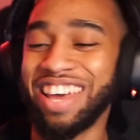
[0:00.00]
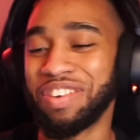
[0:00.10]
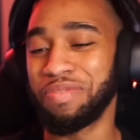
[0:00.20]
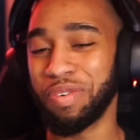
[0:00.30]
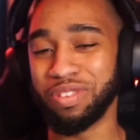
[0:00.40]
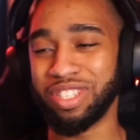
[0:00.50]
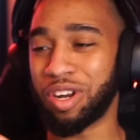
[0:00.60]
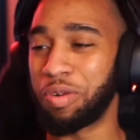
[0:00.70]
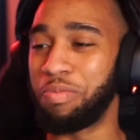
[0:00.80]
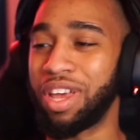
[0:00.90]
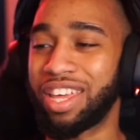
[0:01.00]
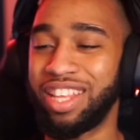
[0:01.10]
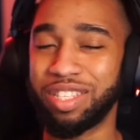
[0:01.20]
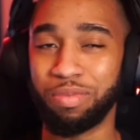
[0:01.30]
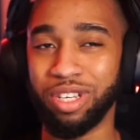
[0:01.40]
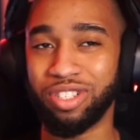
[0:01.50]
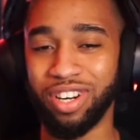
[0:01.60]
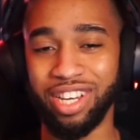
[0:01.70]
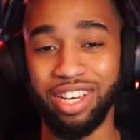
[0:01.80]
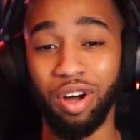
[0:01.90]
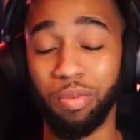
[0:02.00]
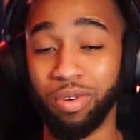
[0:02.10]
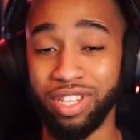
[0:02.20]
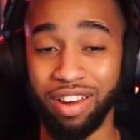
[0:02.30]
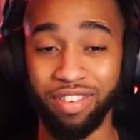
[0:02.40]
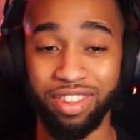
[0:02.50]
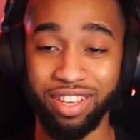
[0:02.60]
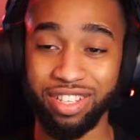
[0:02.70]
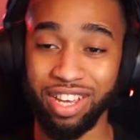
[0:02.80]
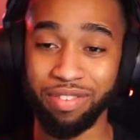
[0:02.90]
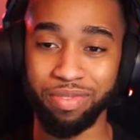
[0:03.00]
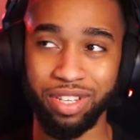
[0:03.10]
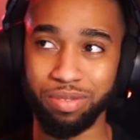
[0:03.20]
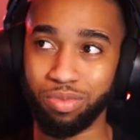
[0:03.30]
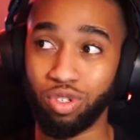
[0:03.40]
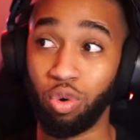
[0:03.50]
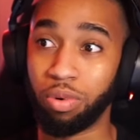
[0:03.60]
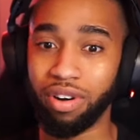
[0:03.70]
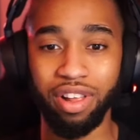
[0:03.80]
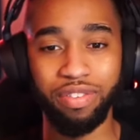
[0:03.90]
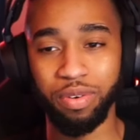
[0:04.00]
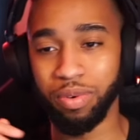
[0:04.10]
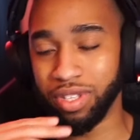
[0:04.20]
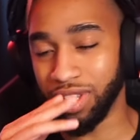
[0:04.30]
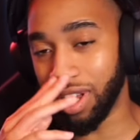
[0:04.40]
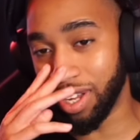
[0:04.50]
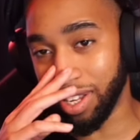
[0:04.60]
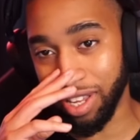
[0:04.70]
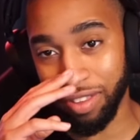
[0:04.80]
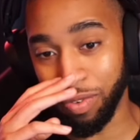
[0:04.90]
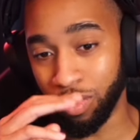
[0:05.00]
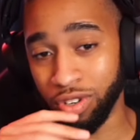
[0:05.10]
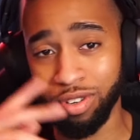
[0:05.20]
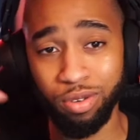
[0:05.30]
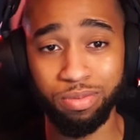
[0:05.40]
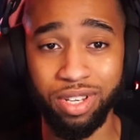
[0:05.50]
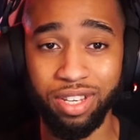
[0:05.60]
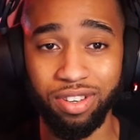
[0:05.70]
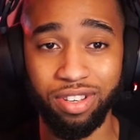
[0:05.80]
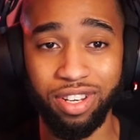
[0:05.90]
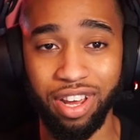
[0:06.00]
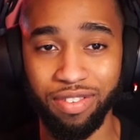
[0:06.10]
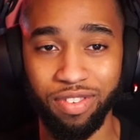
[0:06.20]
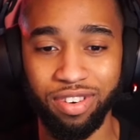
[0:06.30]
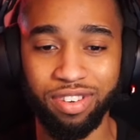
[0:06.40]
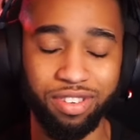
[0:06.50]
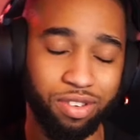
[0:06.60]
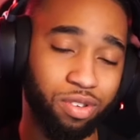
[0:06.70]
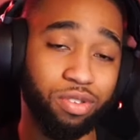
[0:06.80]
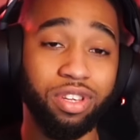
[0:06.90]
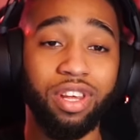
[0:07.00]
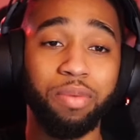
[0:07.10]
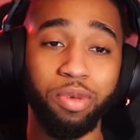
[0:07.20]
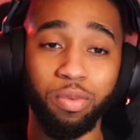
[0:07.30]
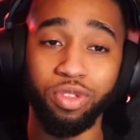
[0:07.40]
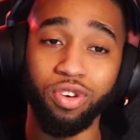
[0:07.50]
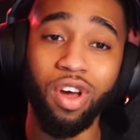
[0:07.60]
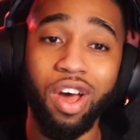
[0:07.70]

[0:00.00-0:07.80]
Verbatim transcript: if anybody wants to start making these to make sure I get almost everything aside from like some super relevant ones uh, in the future, you know what I'm saying? Y'all could ever, you know, you could hit me up with your